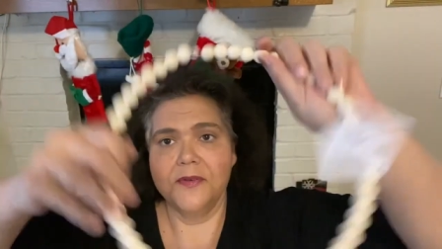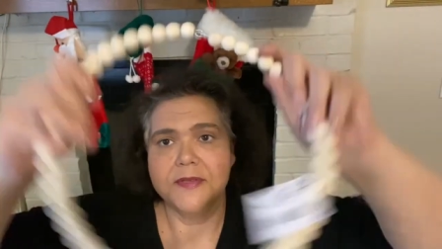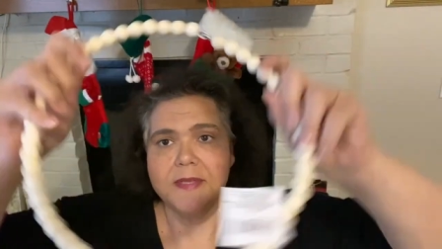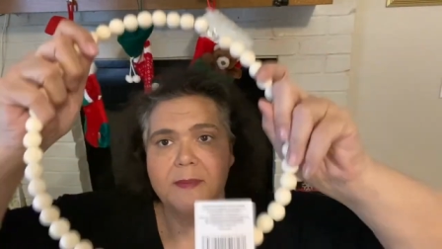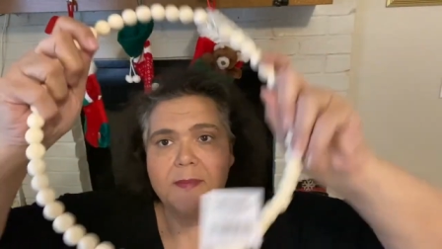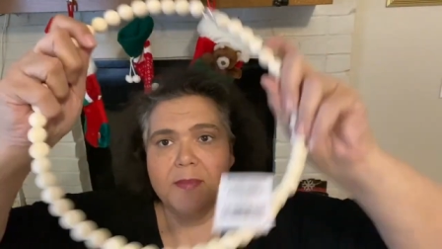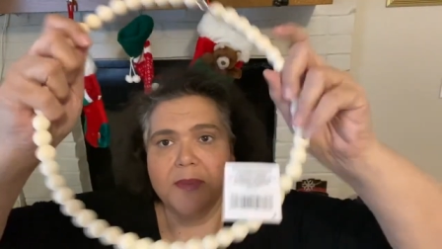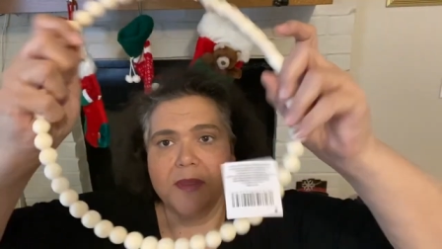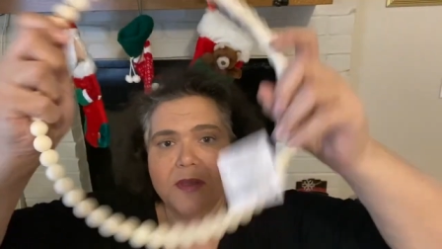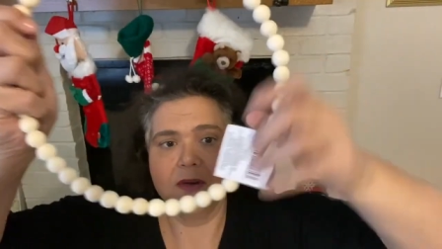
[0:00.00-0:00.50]

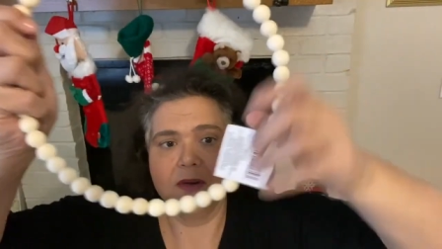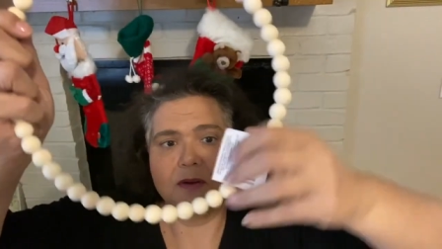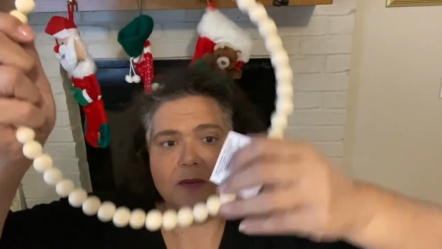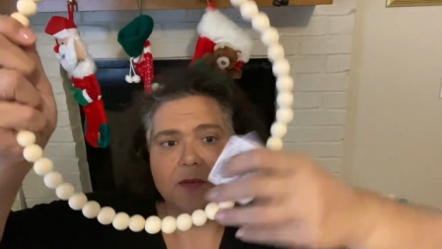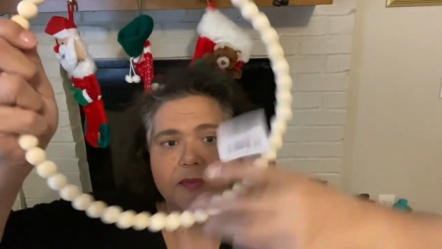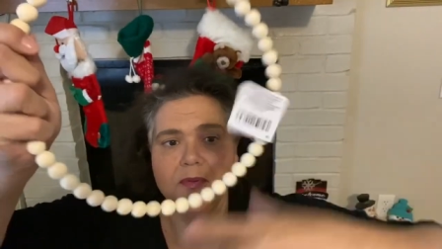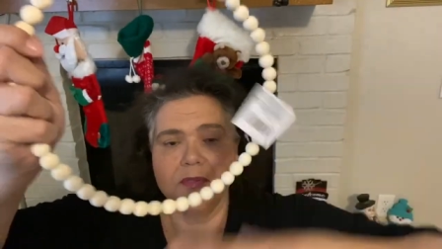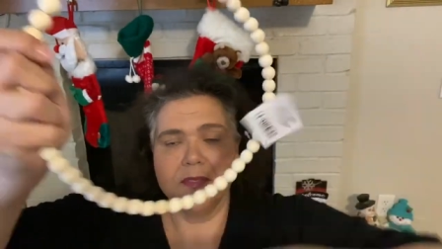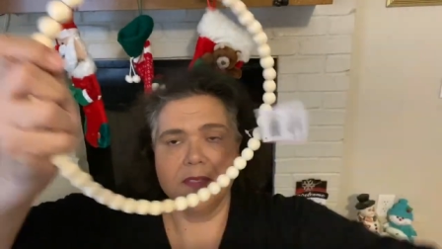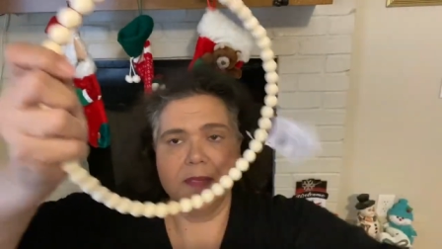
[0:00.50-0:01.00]
something or
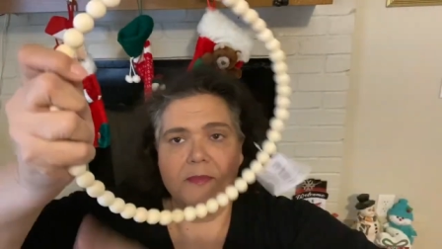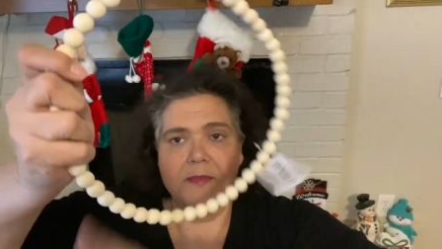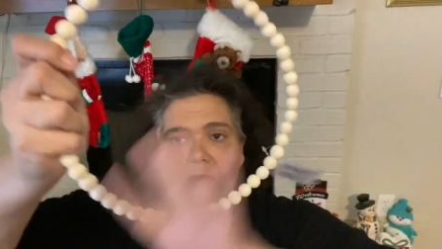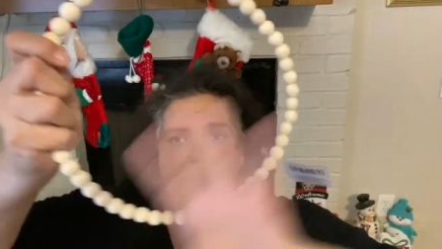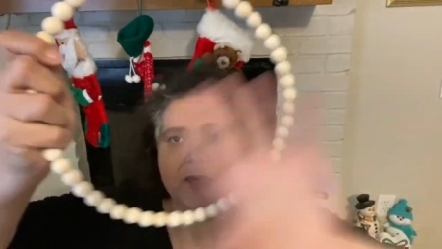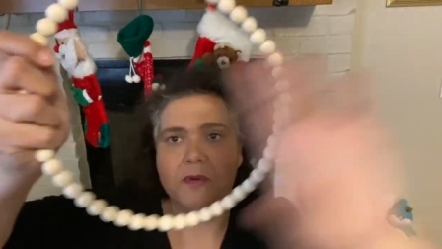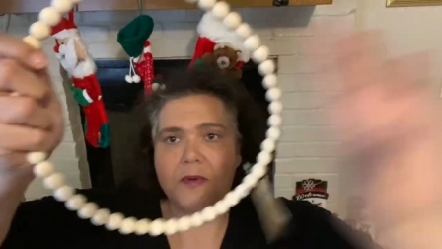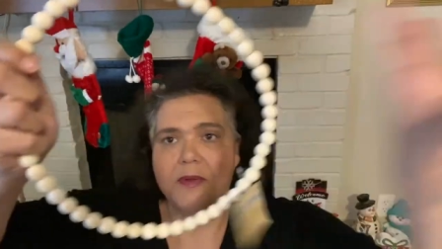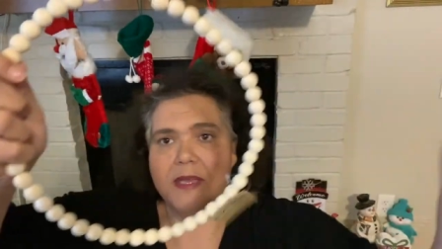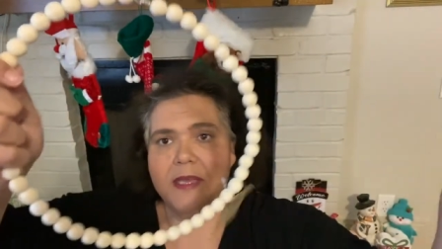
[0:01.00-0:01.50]
pull something
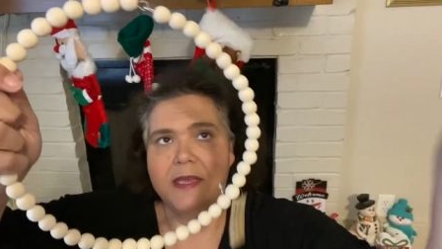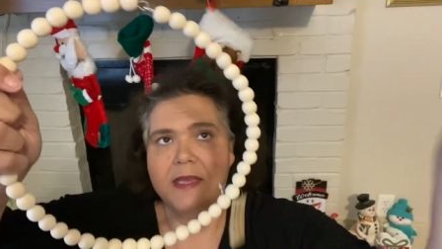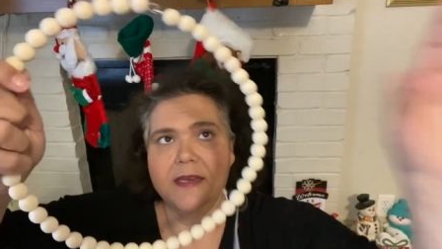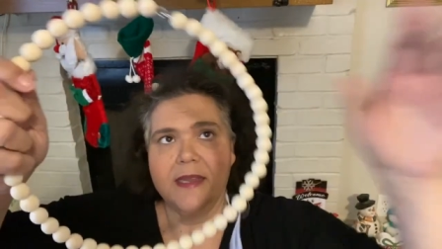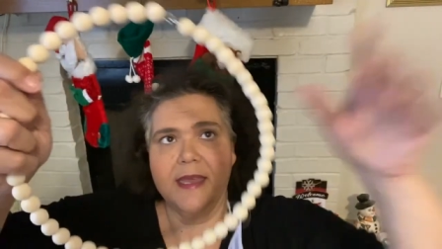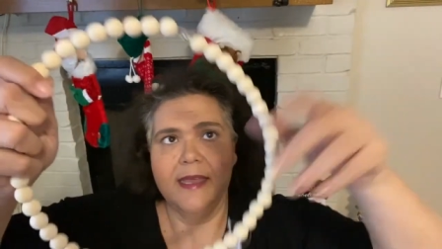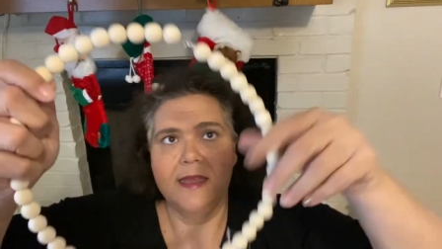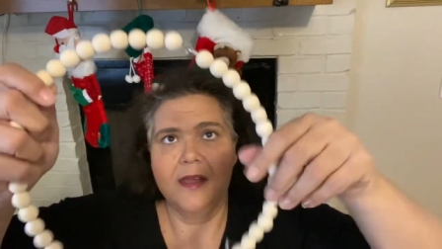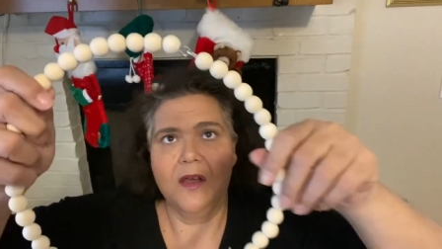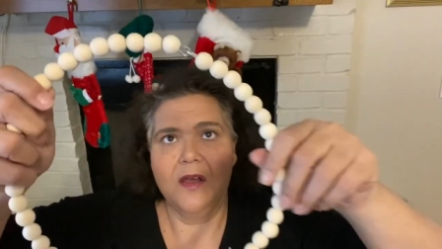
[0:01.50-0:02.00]
through it and
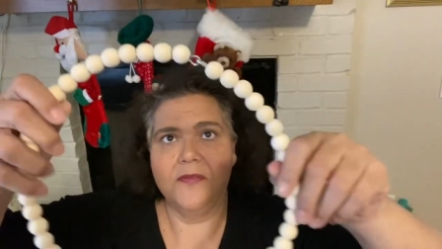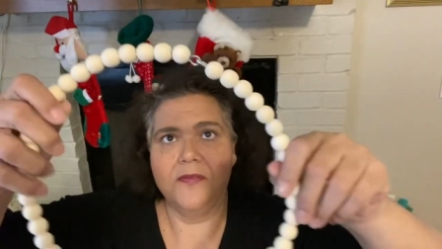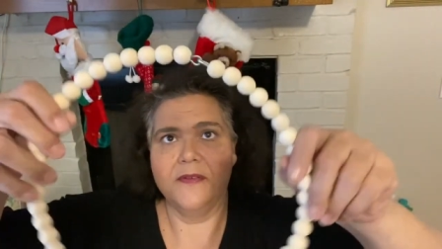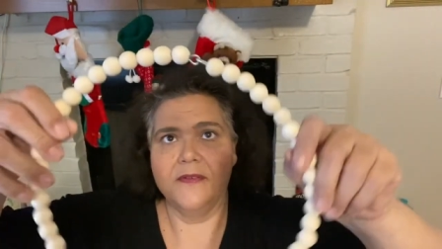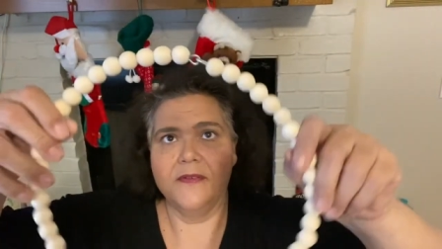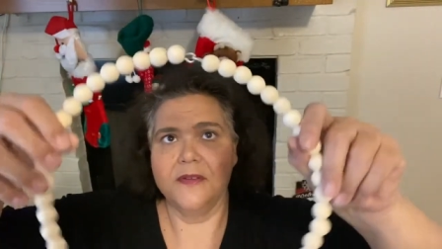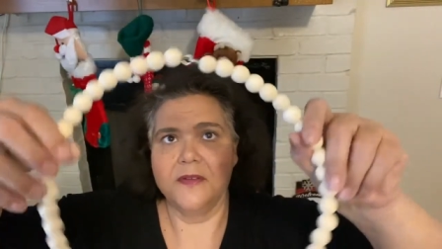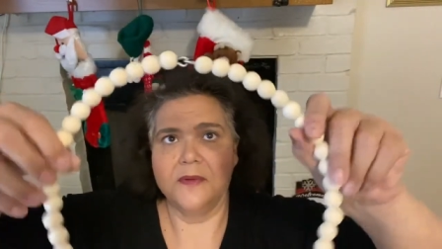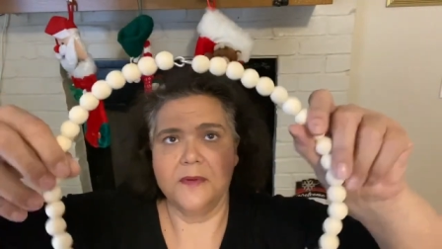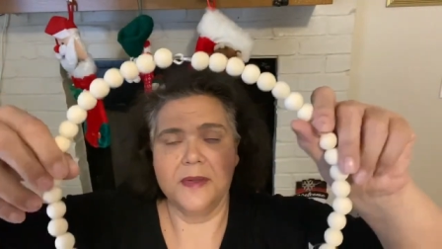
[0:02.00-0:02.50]
hang off
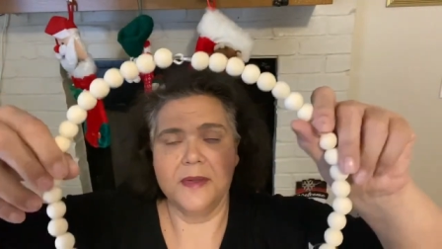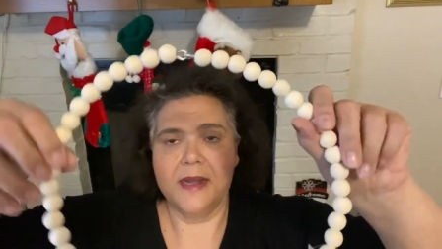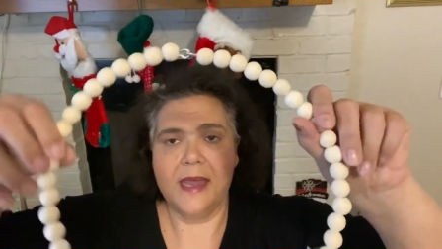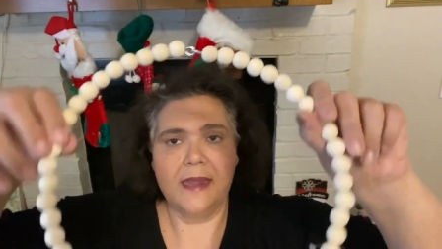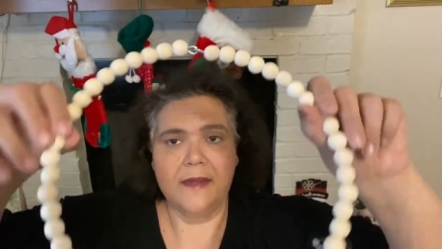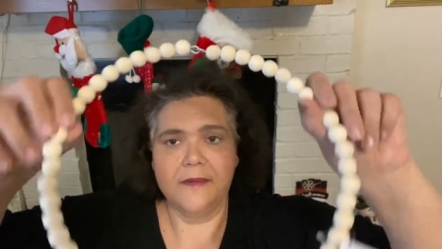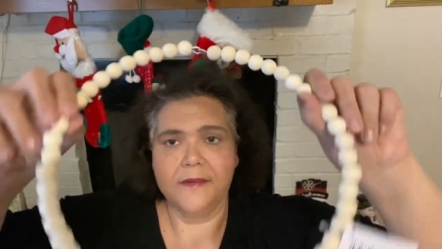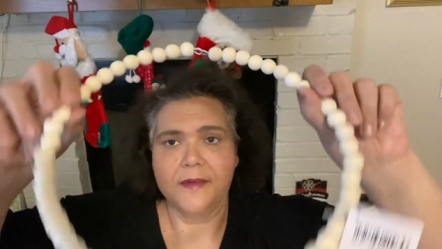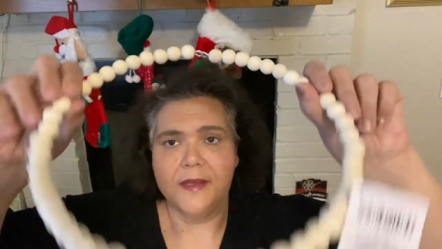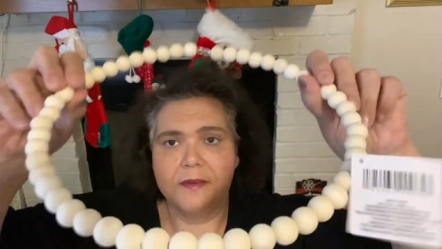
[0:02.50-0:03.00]
of it or what,
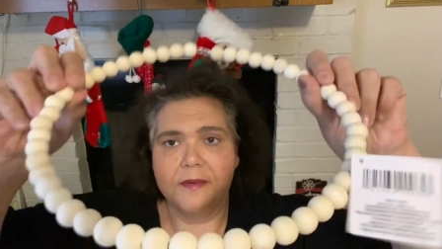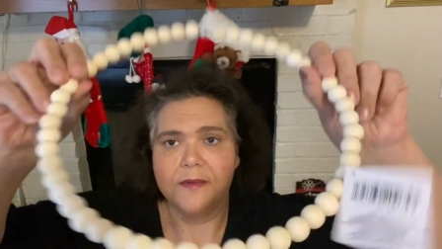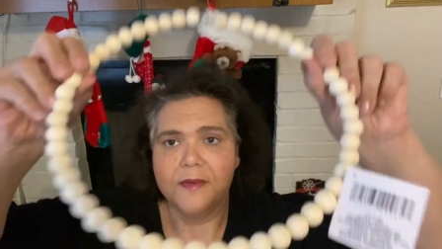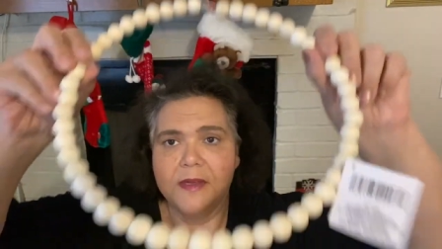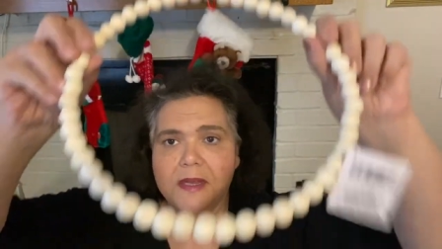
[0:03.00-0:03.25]
I don't know.